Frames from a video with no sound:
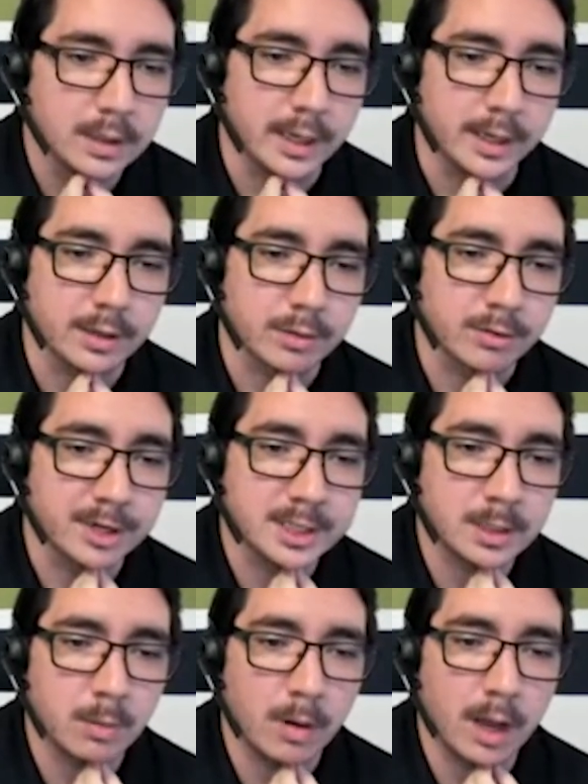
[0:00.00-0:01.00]
And the
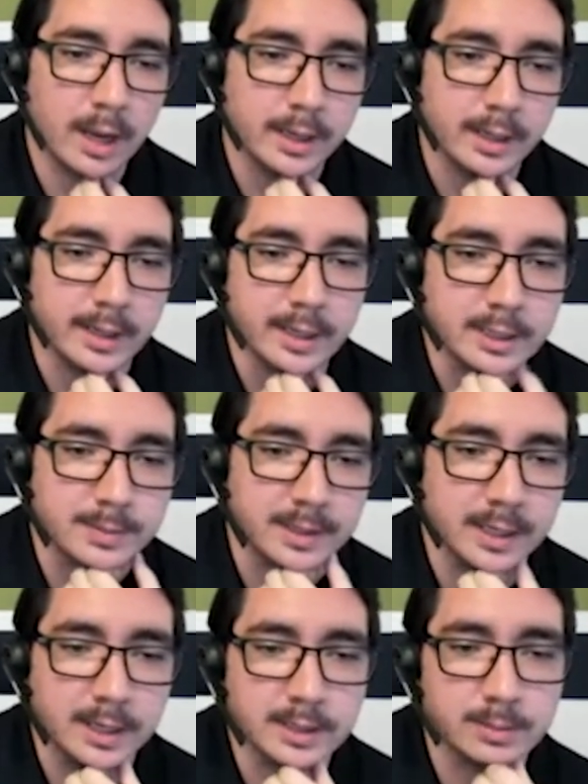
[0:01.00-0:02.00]
reason why is
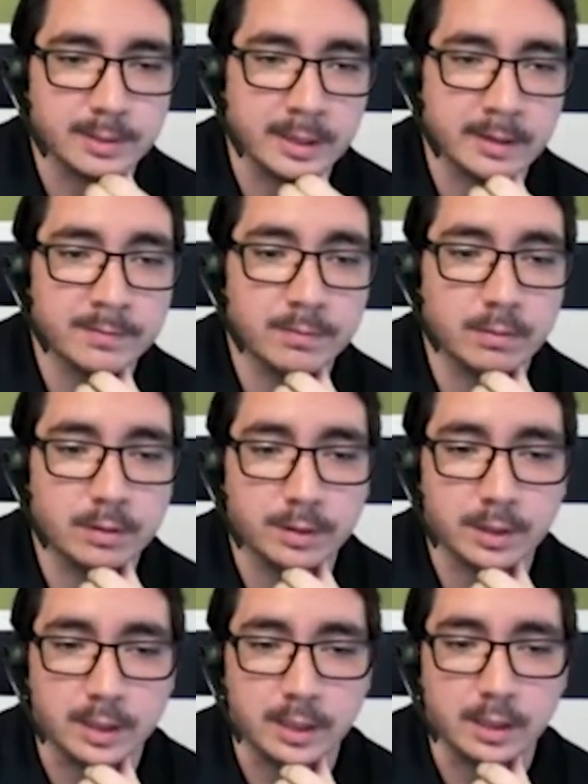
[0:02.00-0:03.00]
because we have
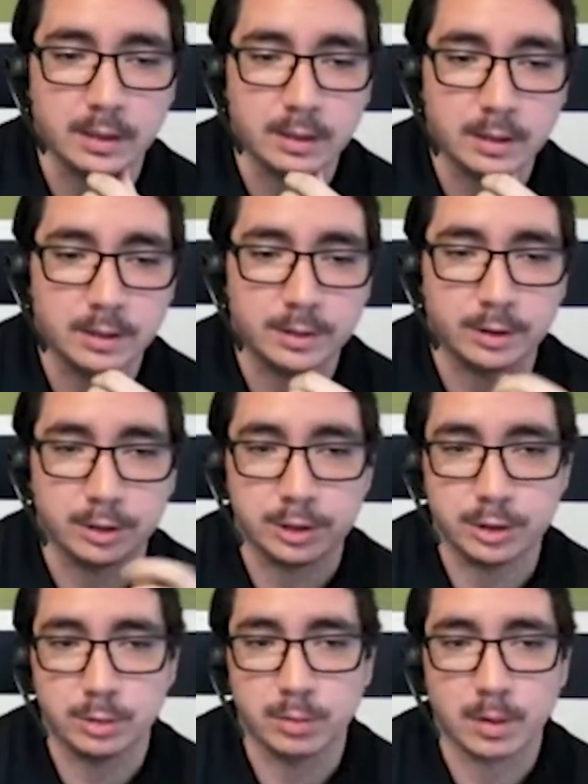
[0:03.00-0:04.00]
the
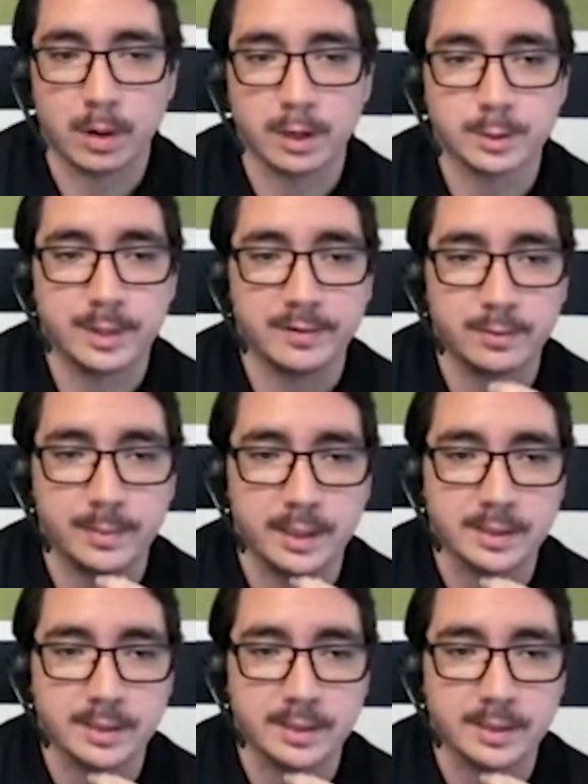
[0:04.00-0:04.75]
two requirements we have to meet.